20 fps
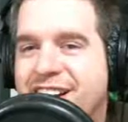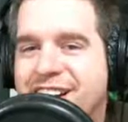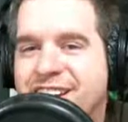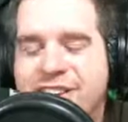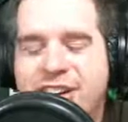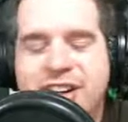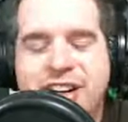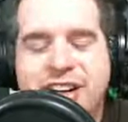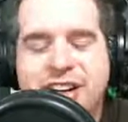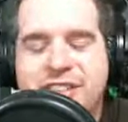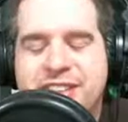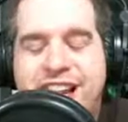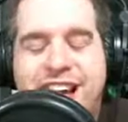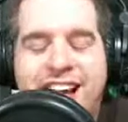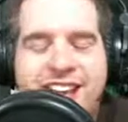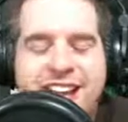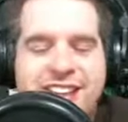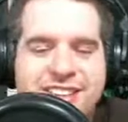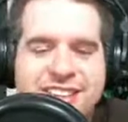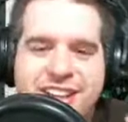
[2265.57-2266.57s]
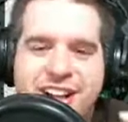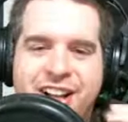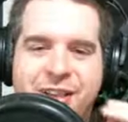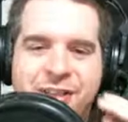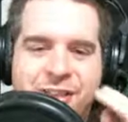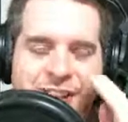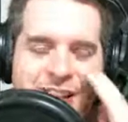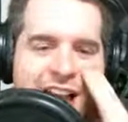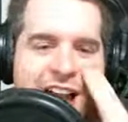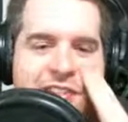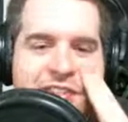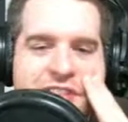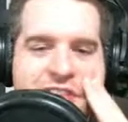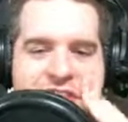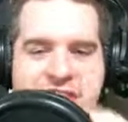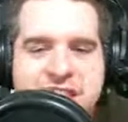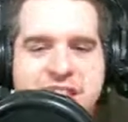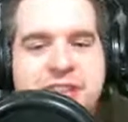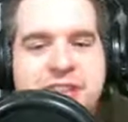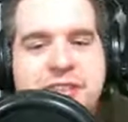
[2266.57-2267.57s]
Dude, he's telling me that half his
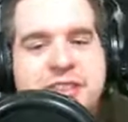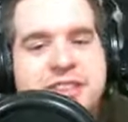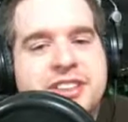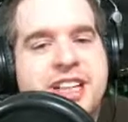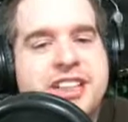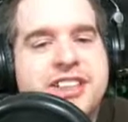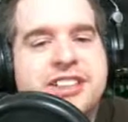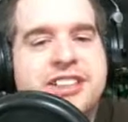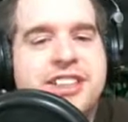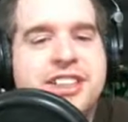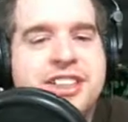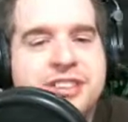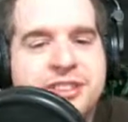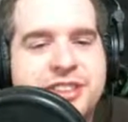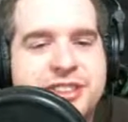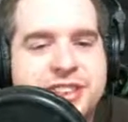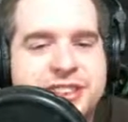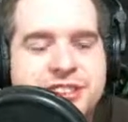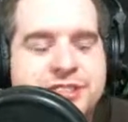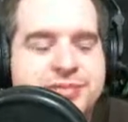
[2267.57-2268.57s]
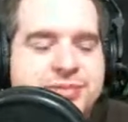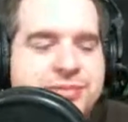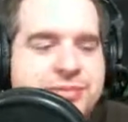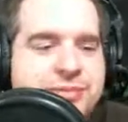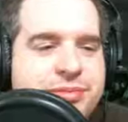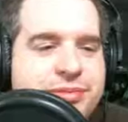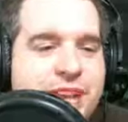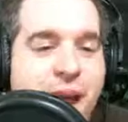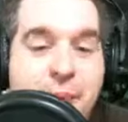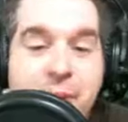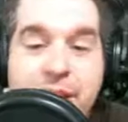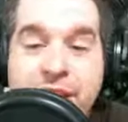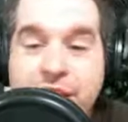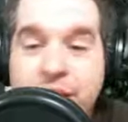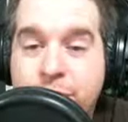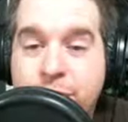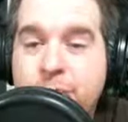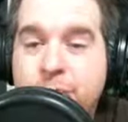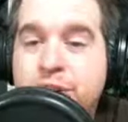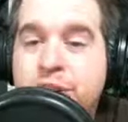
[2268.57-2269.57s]
gear was just legendaries. It's just, I mean,
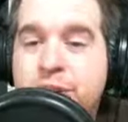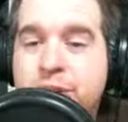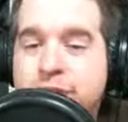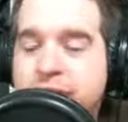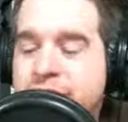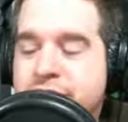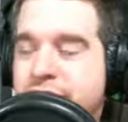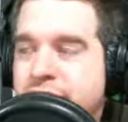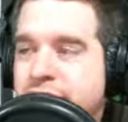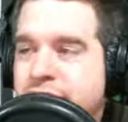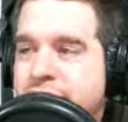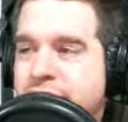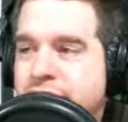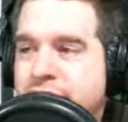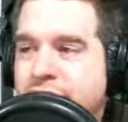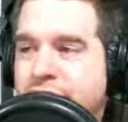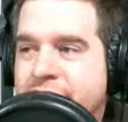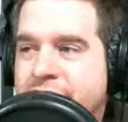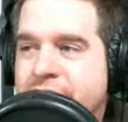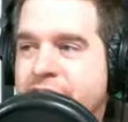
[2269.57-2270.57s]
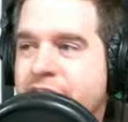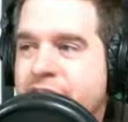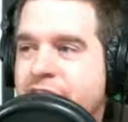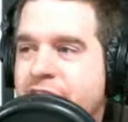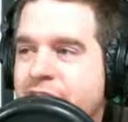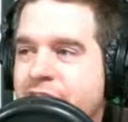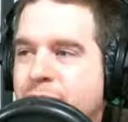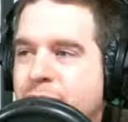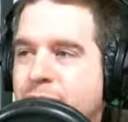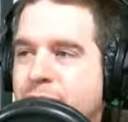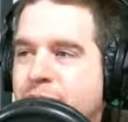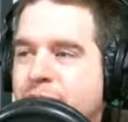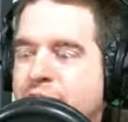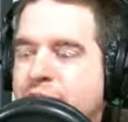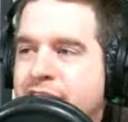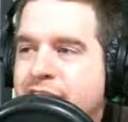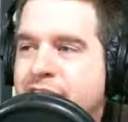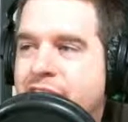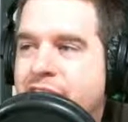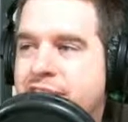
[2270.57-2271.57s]
they were pretty cool legendaries too. Like, they've already implemented,
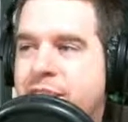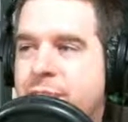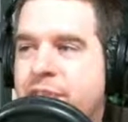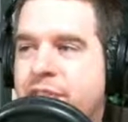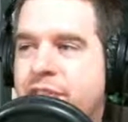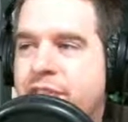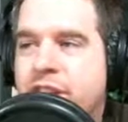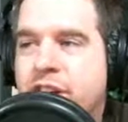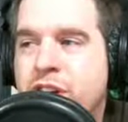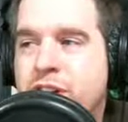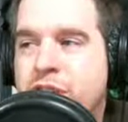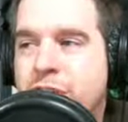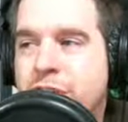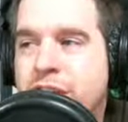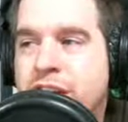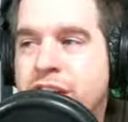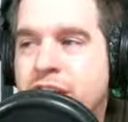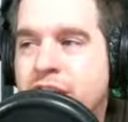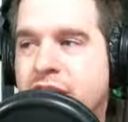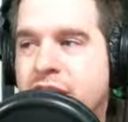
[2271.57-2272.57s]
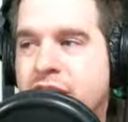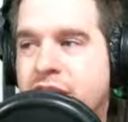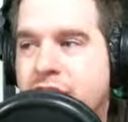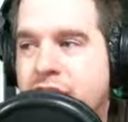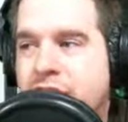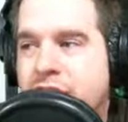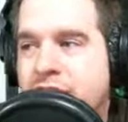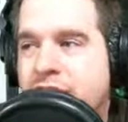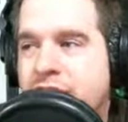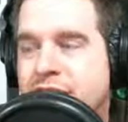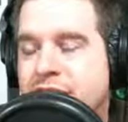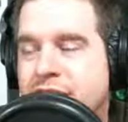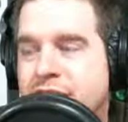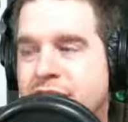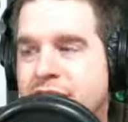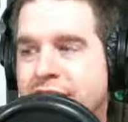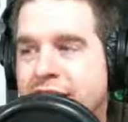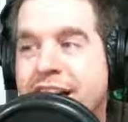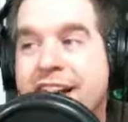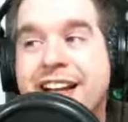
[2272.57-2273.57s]
I think, some of the new gear
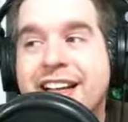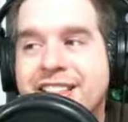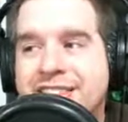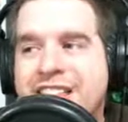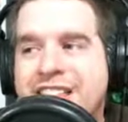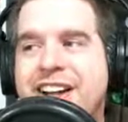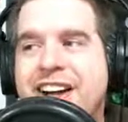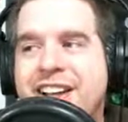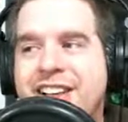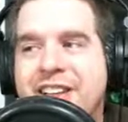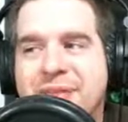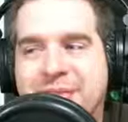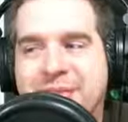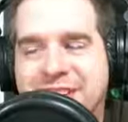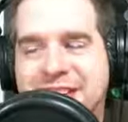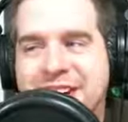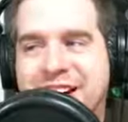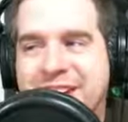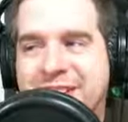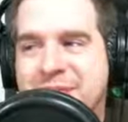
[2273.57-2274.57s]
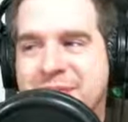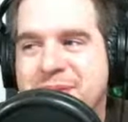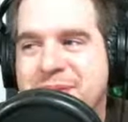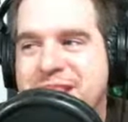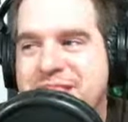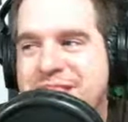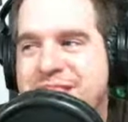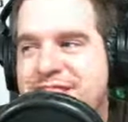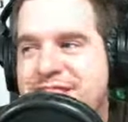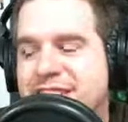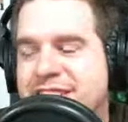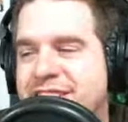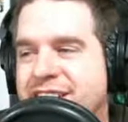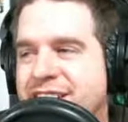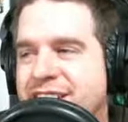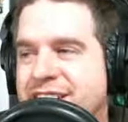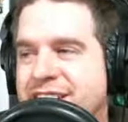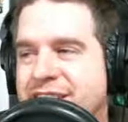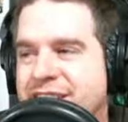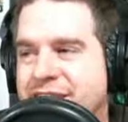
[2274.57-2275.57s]
that isn't on the PC side yet
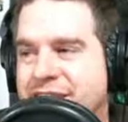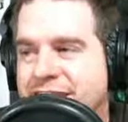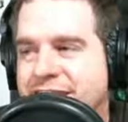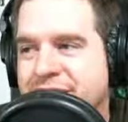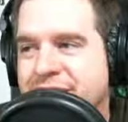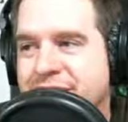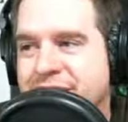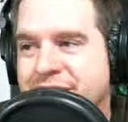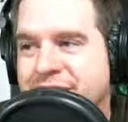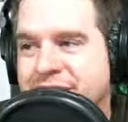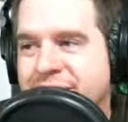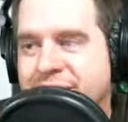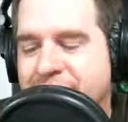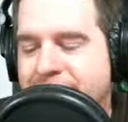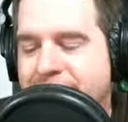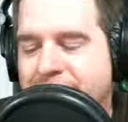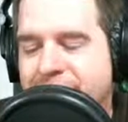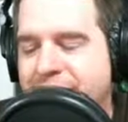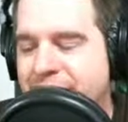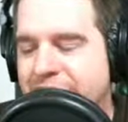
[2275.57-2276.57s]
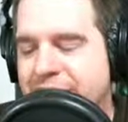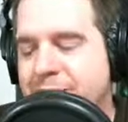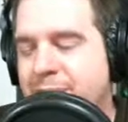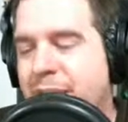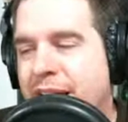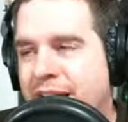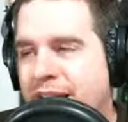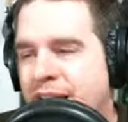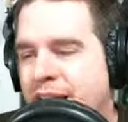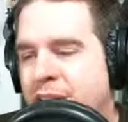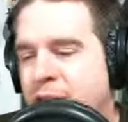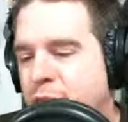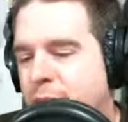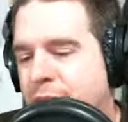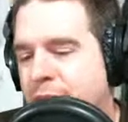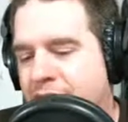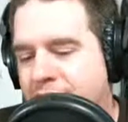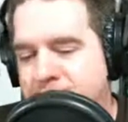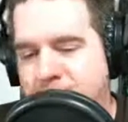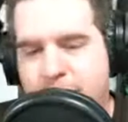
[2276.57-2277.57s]
until whatever the next the loot
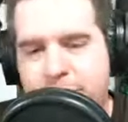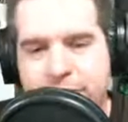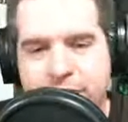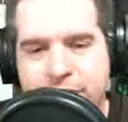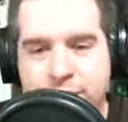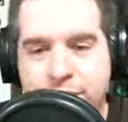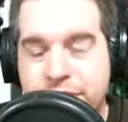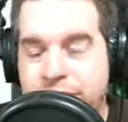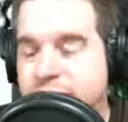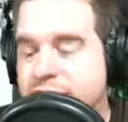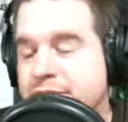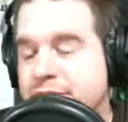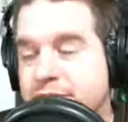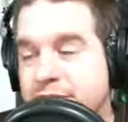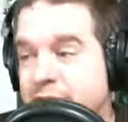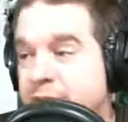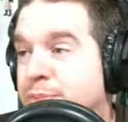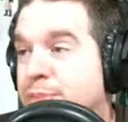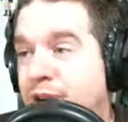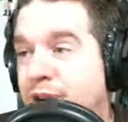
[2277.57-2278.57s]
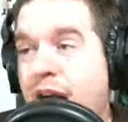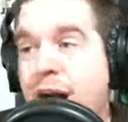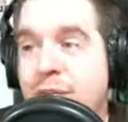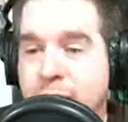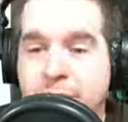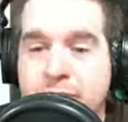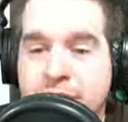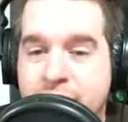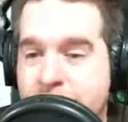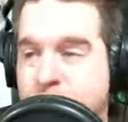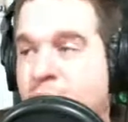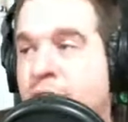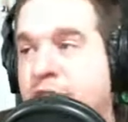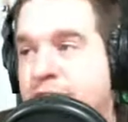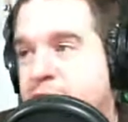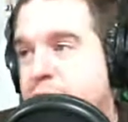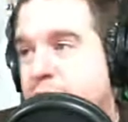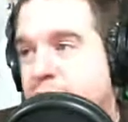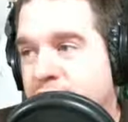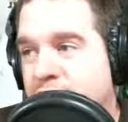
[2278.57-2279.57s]
patch will be, which is probably in
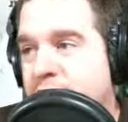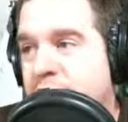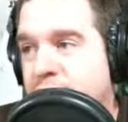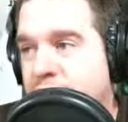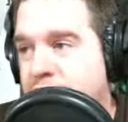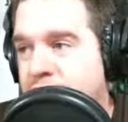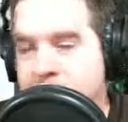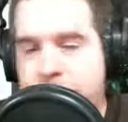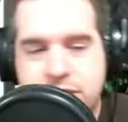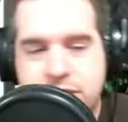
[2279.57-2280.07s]
March when they do this.